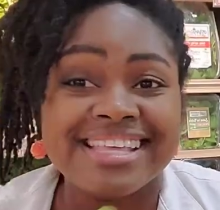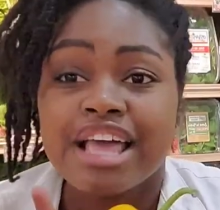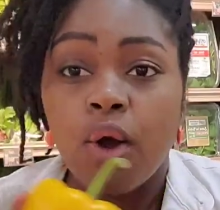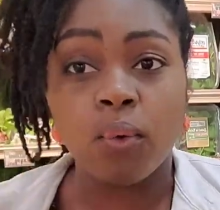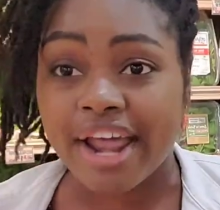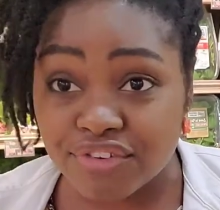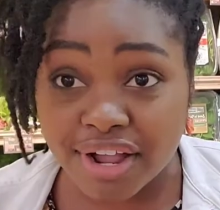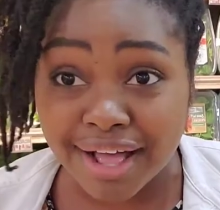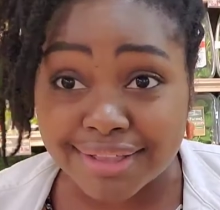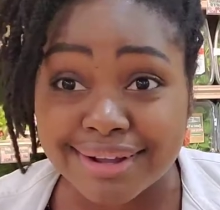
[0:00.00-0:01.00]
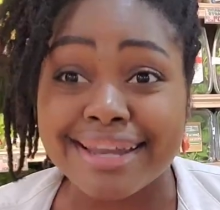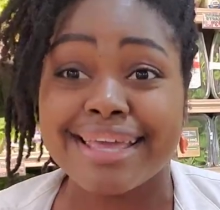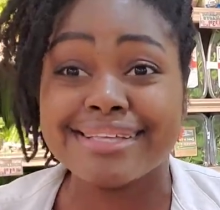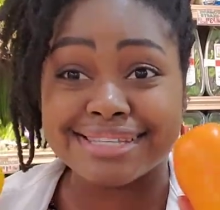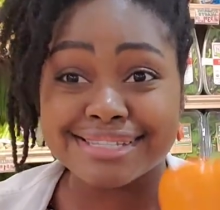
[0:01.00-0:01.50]
these. Whatever color it
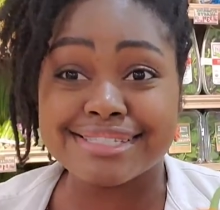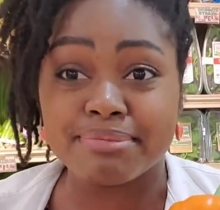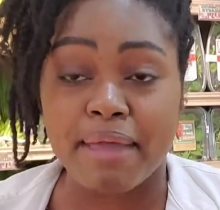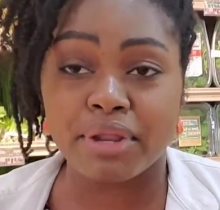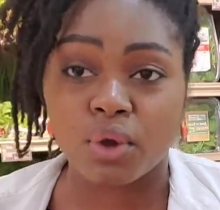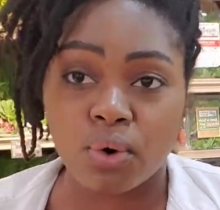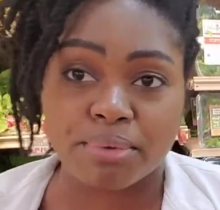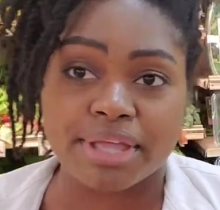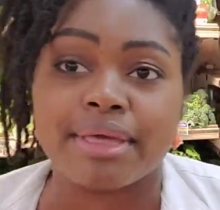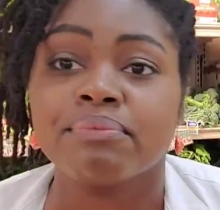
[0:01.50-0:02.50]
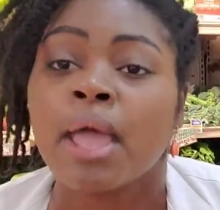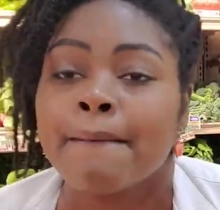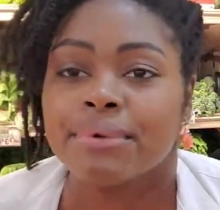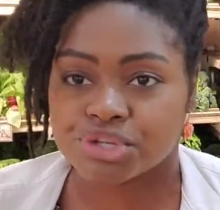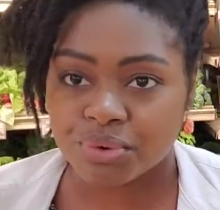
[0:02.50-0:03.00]
is, it's good to be able to incorporate it.
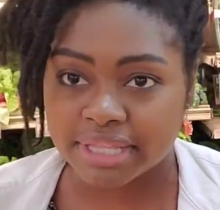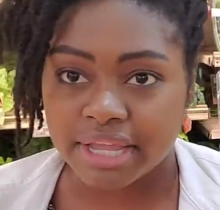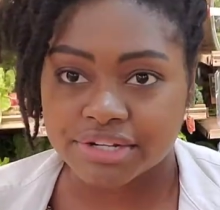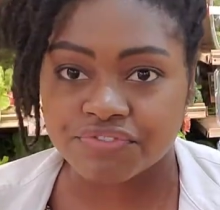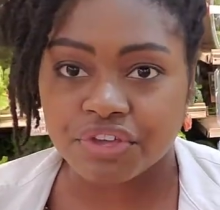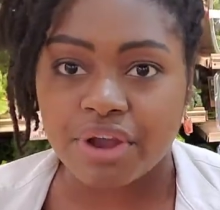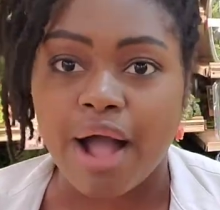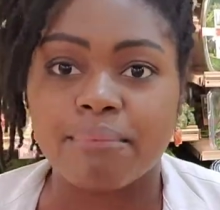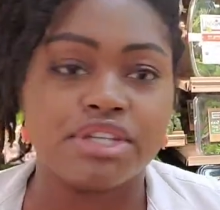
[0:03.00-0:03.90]
But you're really here to figure out